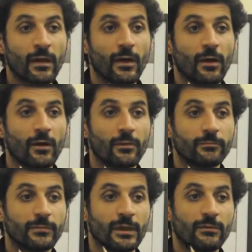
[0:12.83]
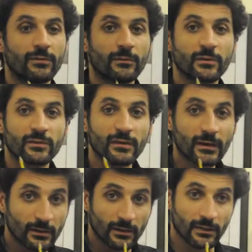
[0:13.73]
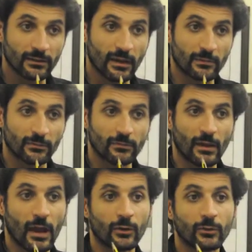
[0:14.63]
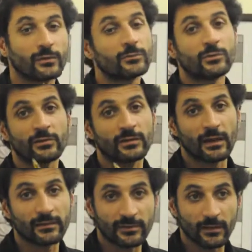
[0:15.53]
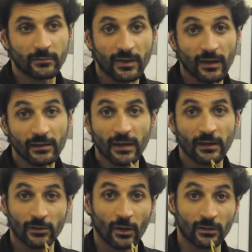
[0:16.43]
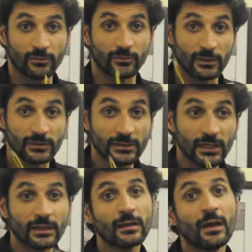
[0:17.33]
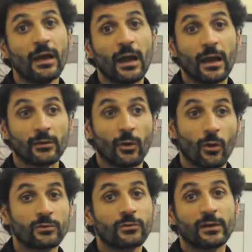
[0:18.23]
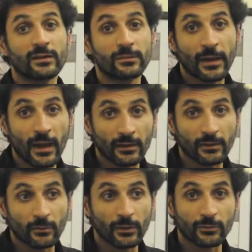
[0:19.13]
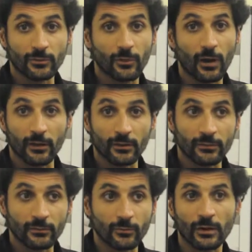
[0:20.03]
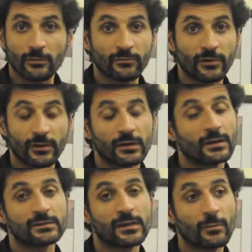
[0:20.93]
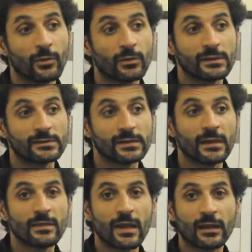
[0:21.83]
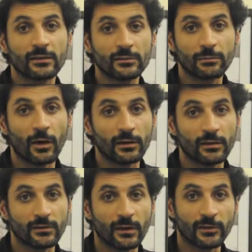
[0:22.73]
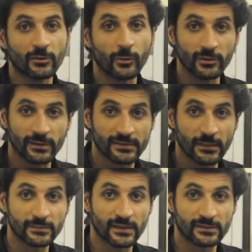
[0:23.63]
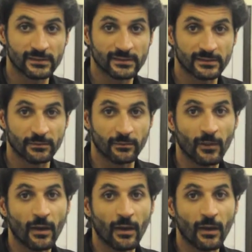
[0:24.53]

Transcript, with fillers: uh, give them the signaling that allows them to stay stem cell and not differentiate and also expand when required. One very good example is in the adult body is the hematopoietic stem cell system,